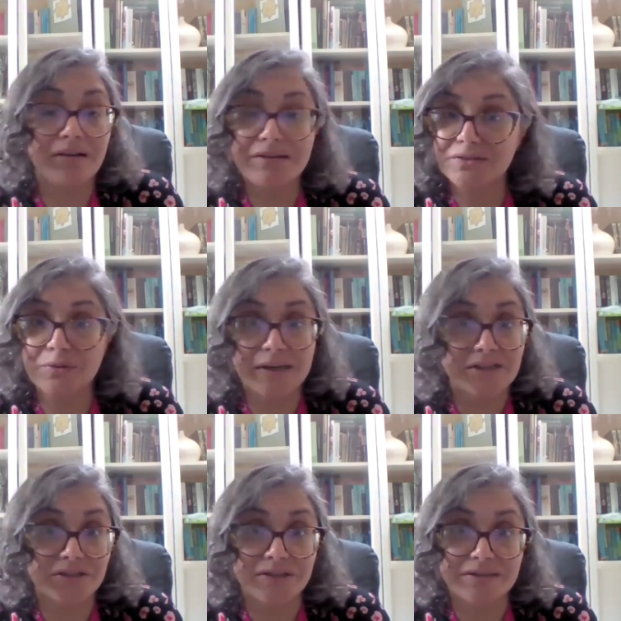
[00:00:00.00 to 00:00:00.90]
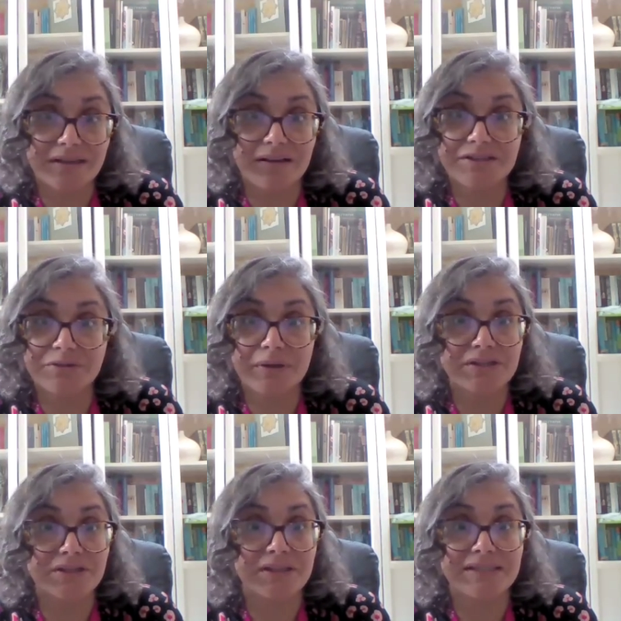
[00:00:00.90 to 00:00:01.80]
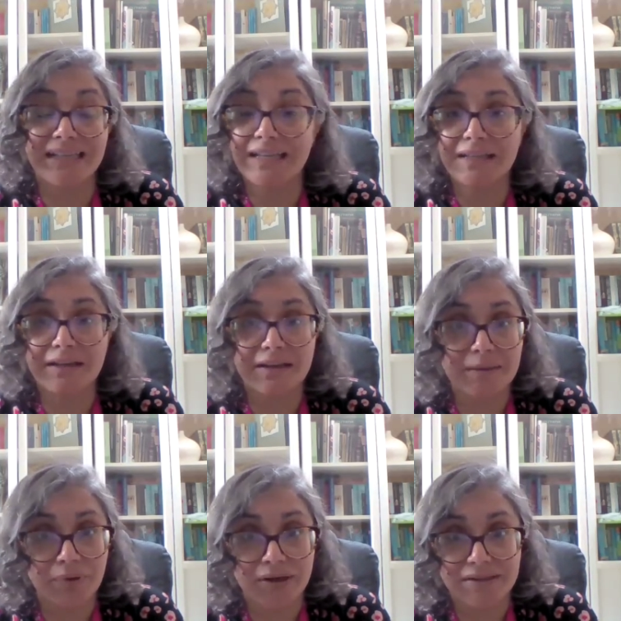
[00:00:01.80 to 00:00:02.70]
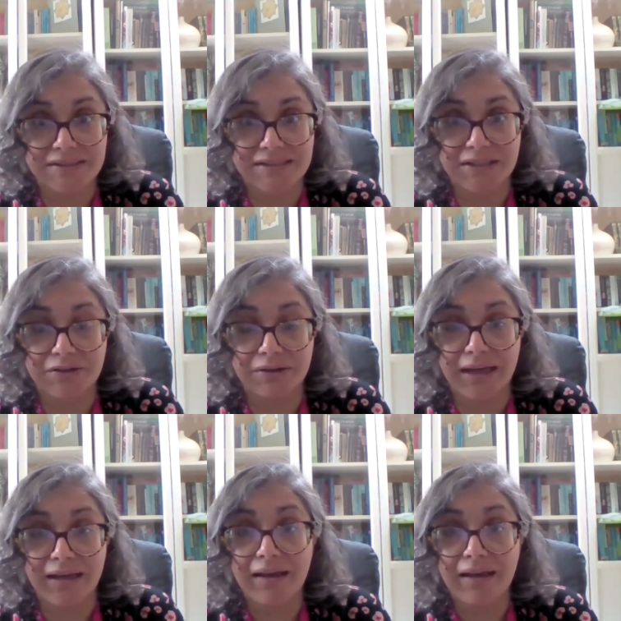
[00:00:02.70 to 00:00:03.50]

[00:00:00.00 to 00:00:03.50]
ask questions in the early pregnancy unit.